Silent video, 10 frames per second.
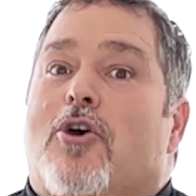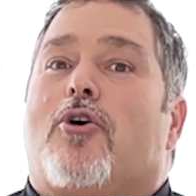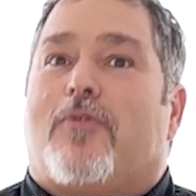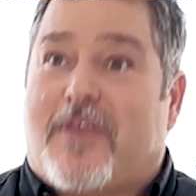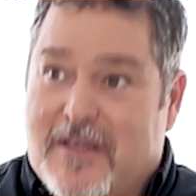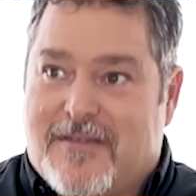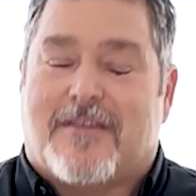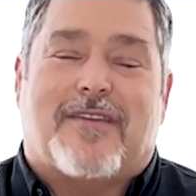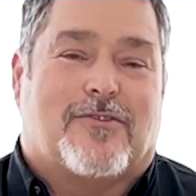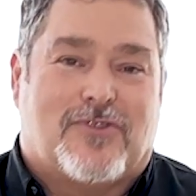who thinks
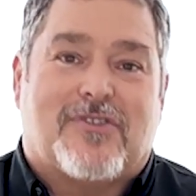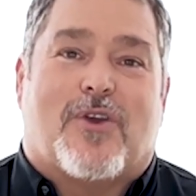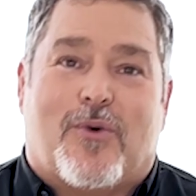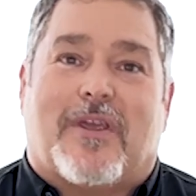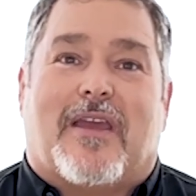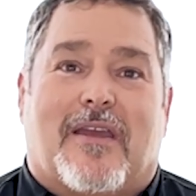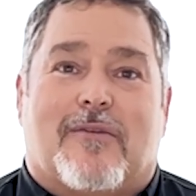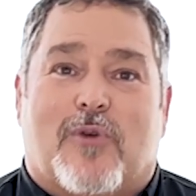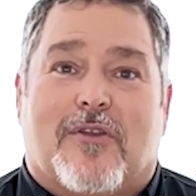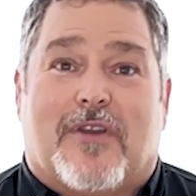that they're just okay
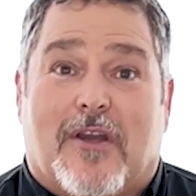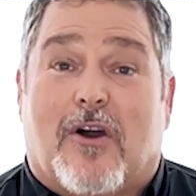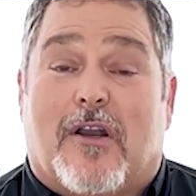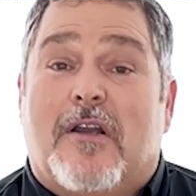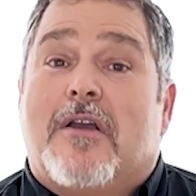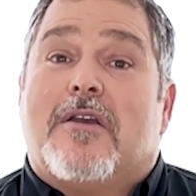where they are,